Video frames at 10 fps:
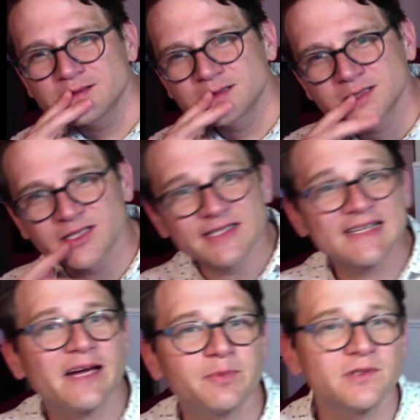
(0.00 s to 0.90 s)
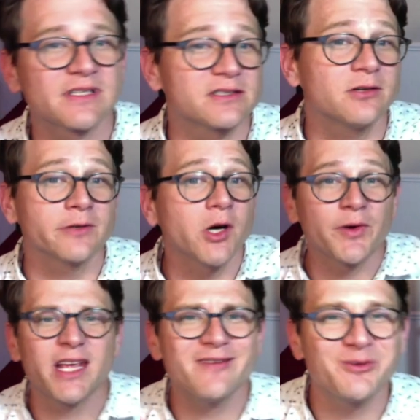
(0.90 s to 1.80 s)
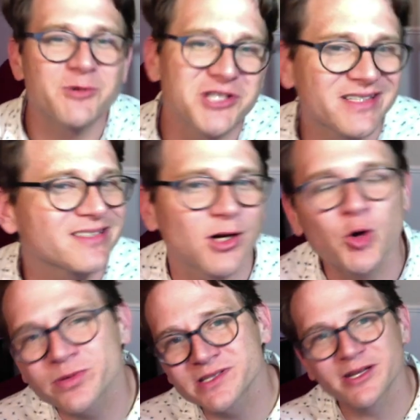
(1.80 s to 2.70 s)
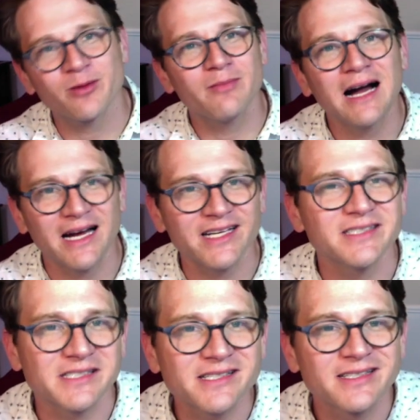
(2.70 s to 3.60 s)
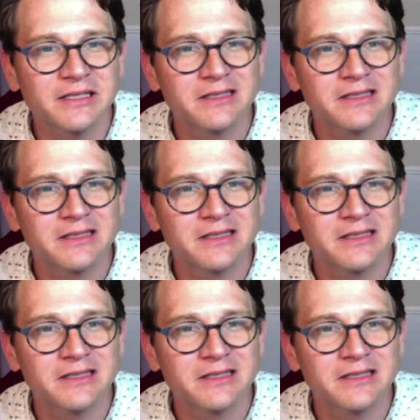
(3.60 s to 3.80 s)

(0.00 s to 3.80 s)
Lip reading: And the disciples don't know, and even when Jesus opens their minds